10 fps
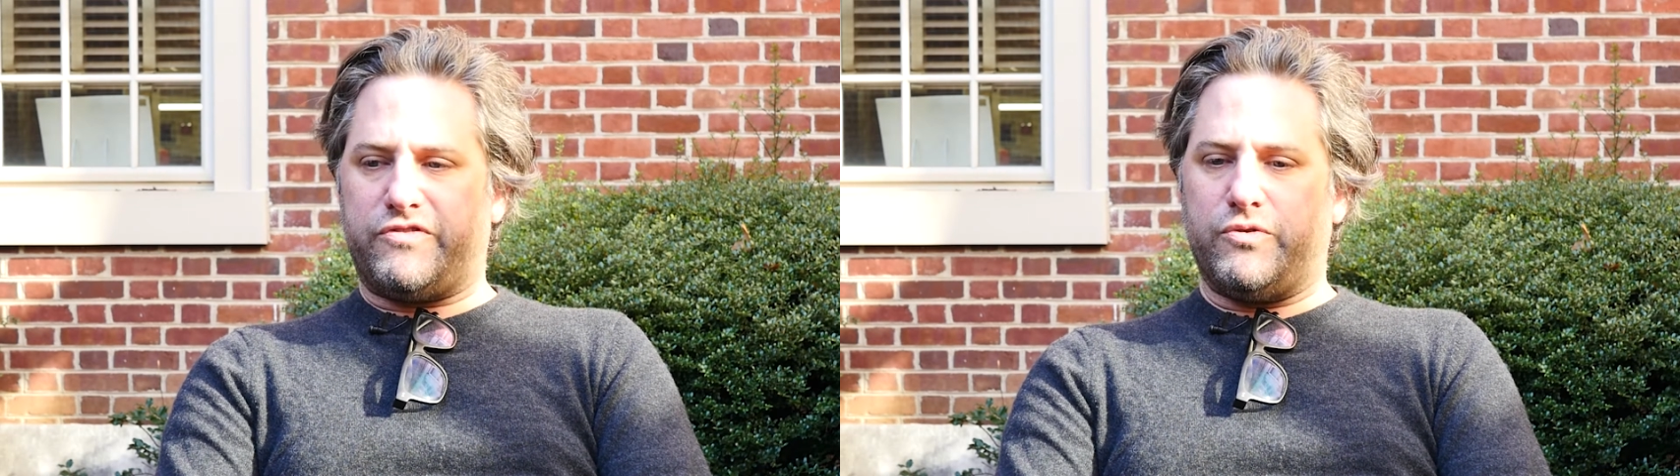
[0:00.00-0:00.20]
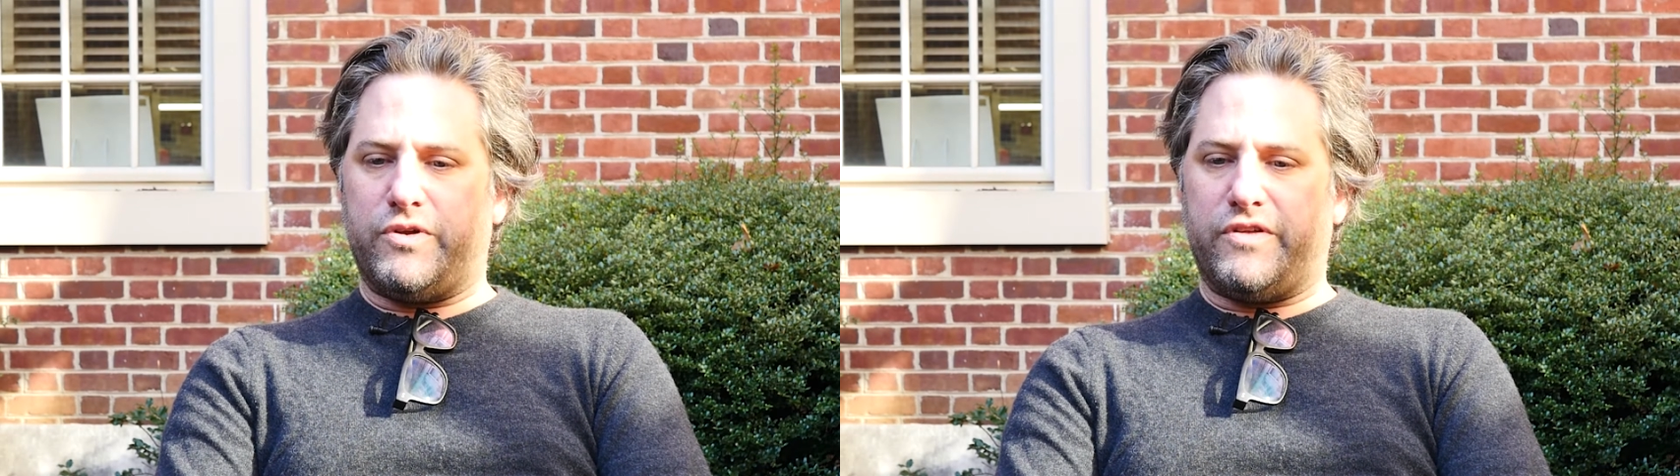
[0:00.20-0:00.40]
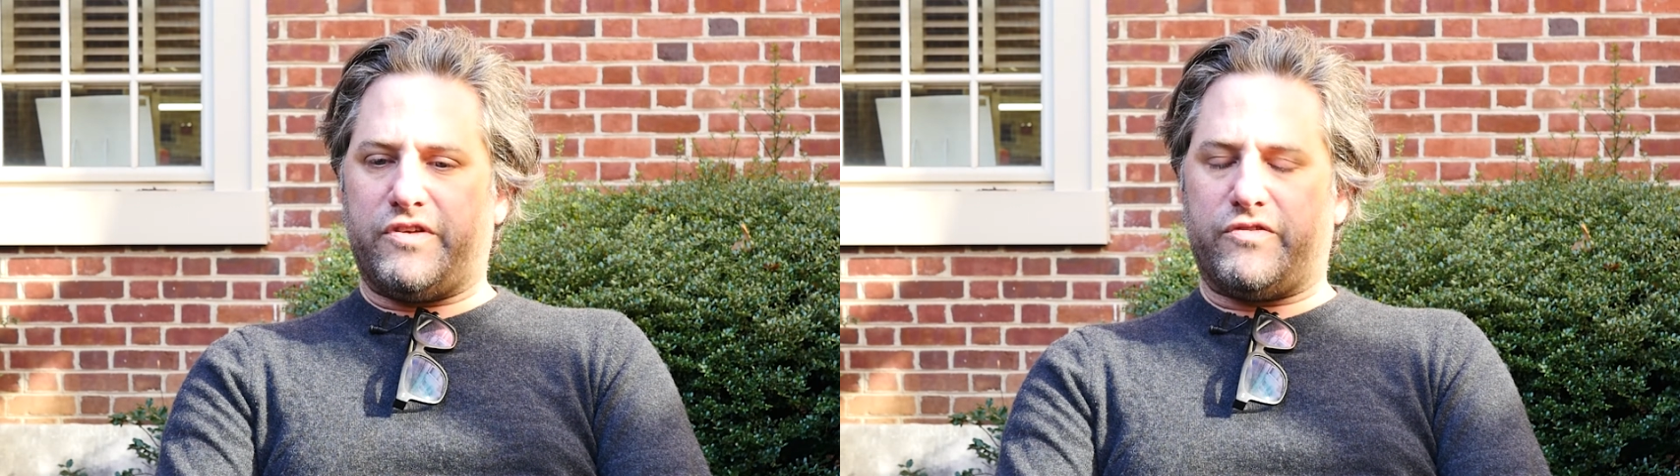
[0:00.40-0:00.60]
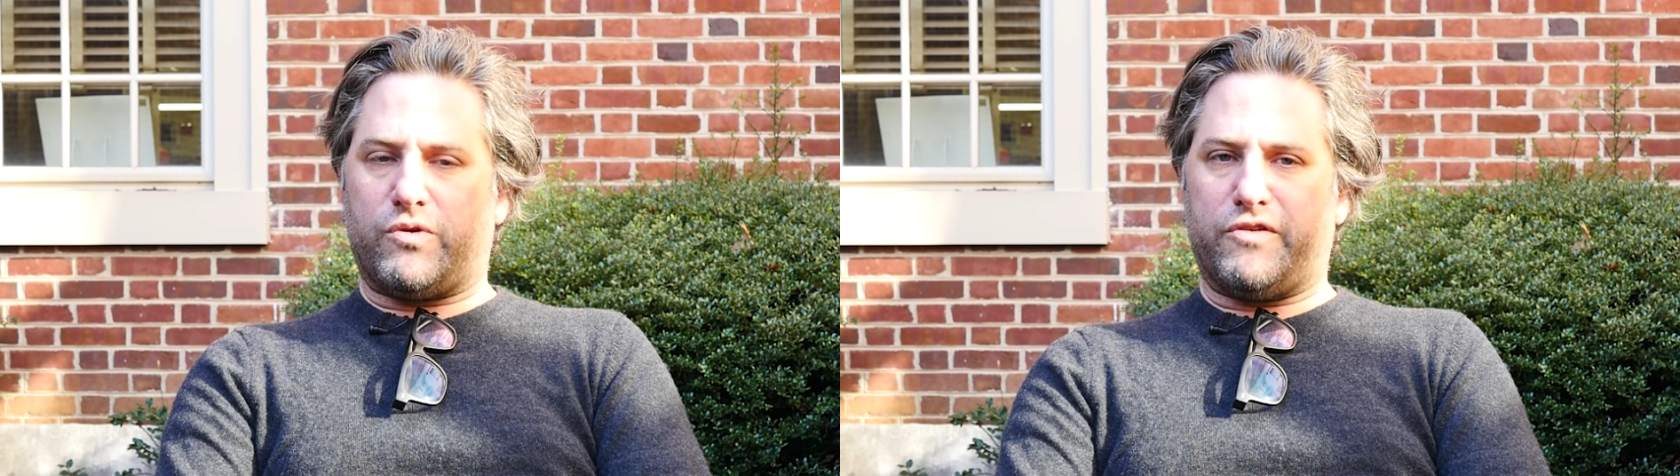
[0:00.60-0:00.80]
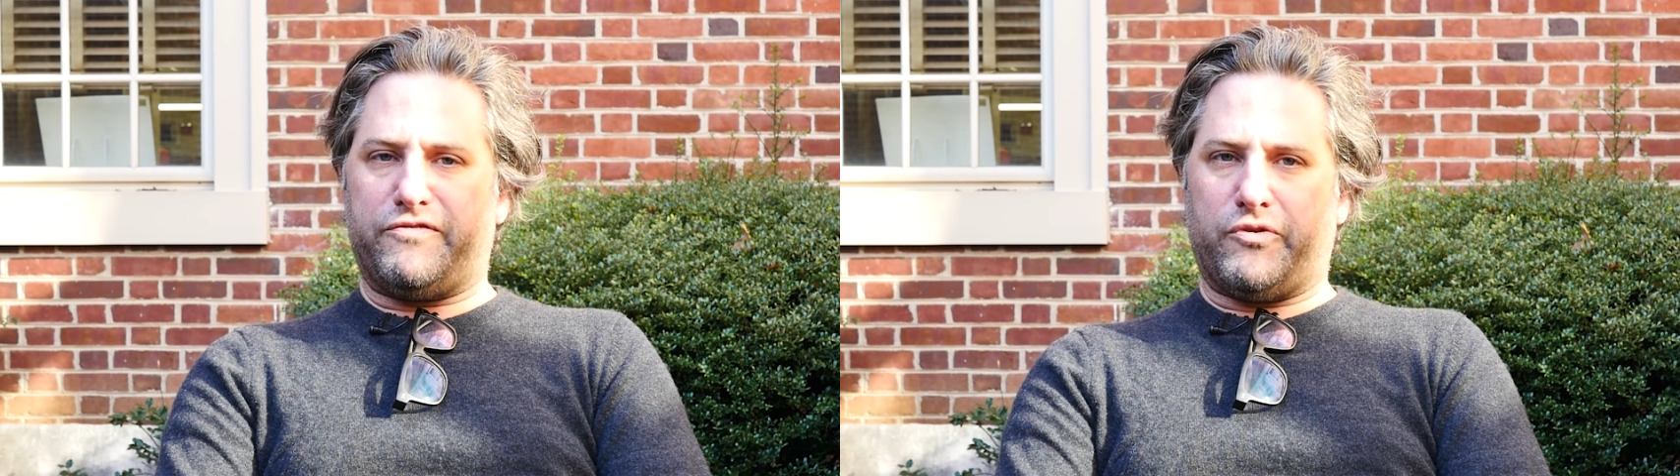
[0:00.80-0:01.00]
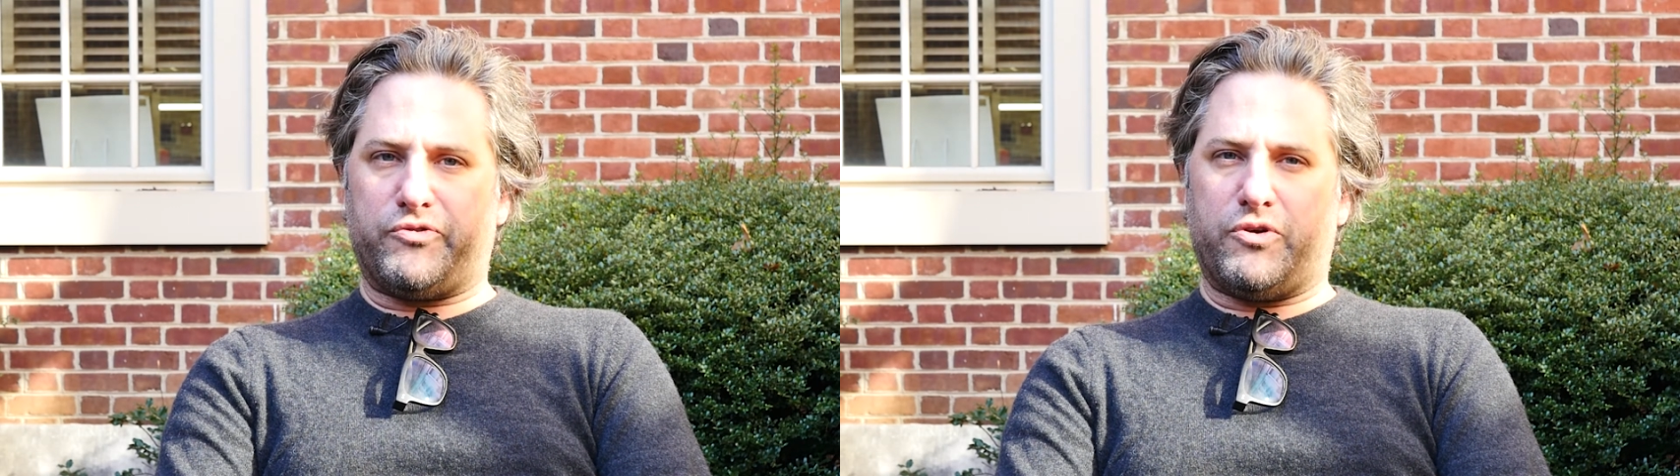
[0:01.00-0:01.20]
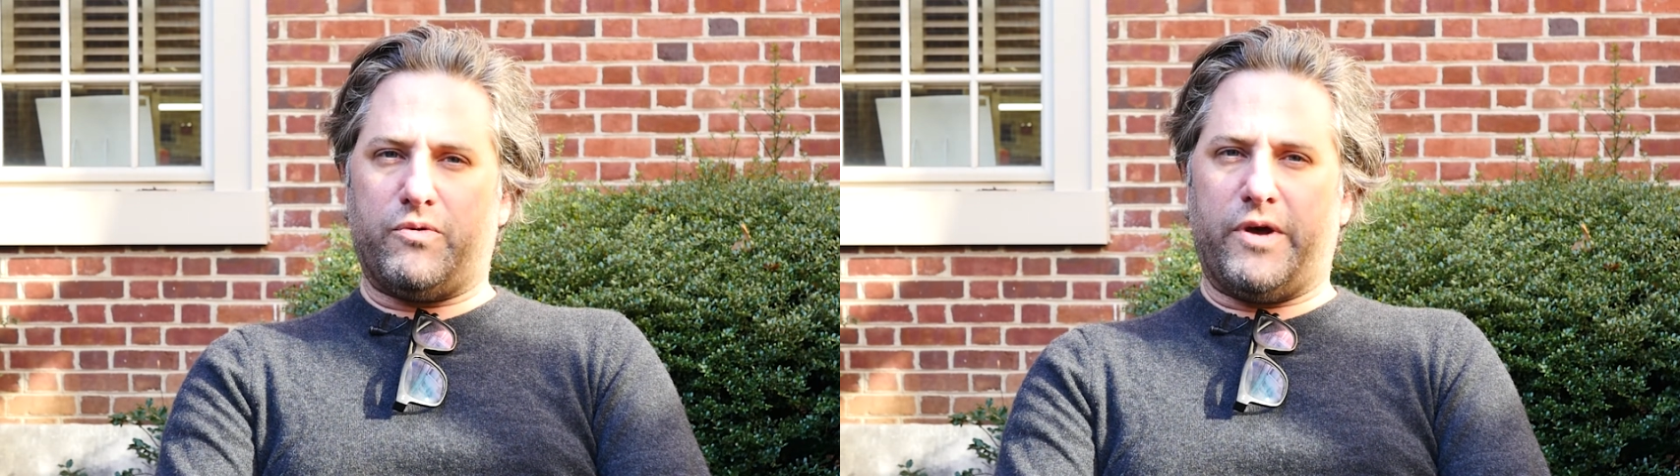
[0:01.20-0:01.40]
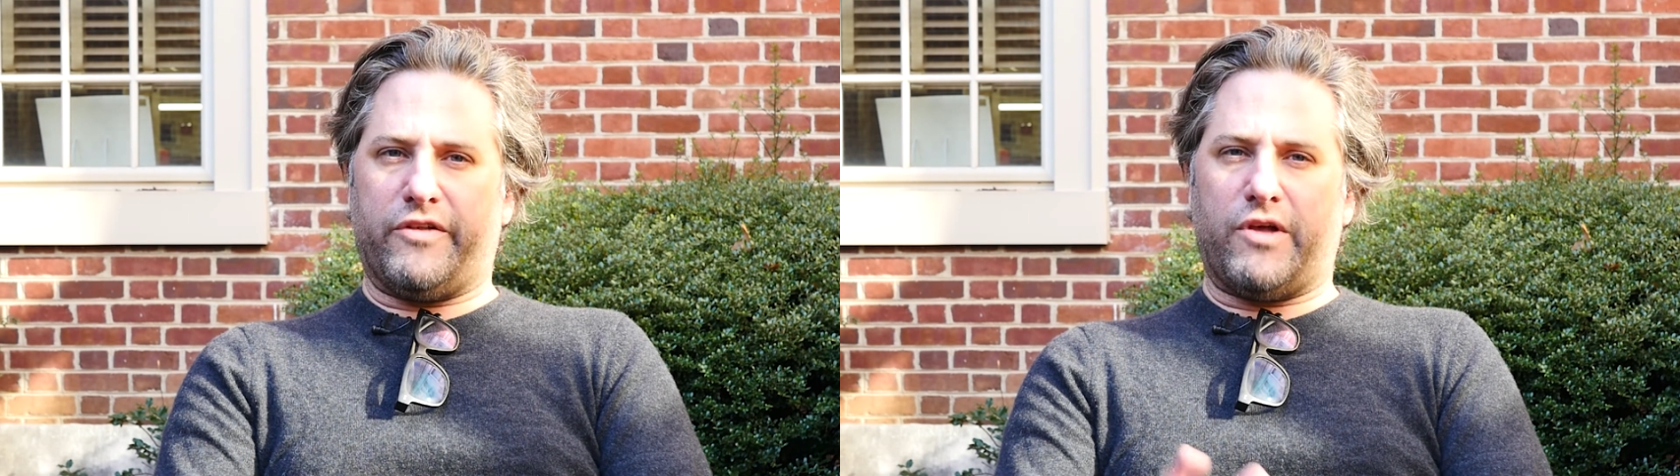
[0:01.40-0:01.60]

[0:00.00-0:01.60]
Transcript: students and sort of filtered away